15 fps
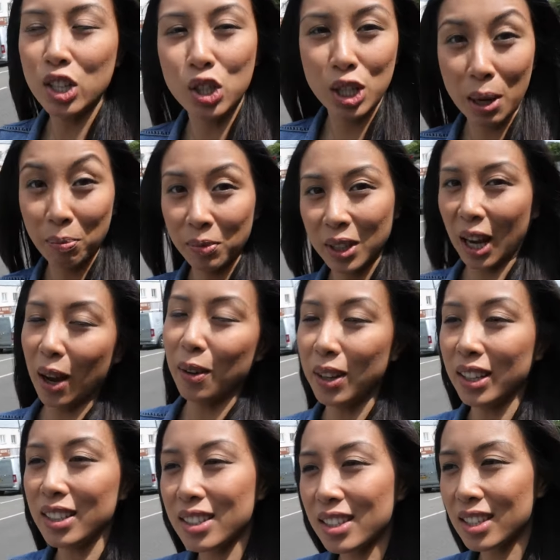gym
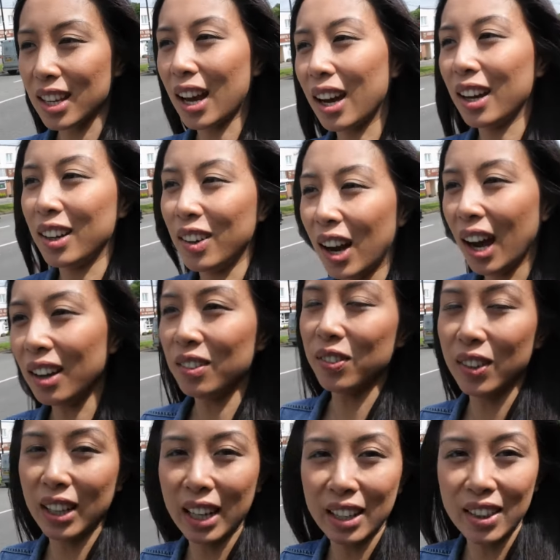goers. So they
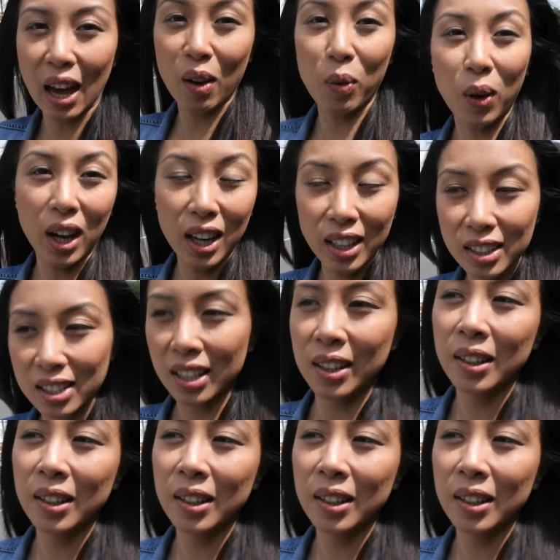hopefully have, that worked.